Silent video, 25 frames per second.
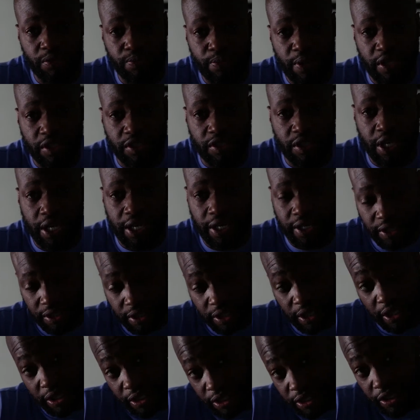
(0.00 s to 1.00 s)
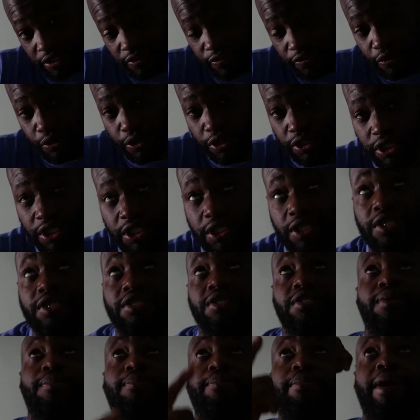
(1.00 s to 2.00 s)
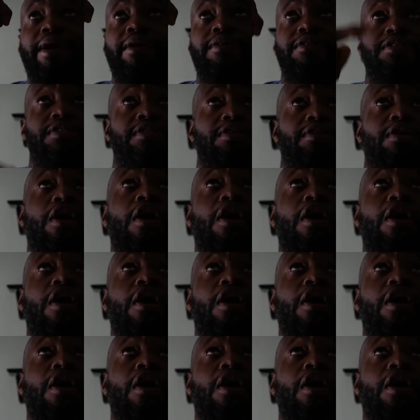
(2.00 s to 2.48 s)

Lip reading: Spectro LED-14 is to bounce it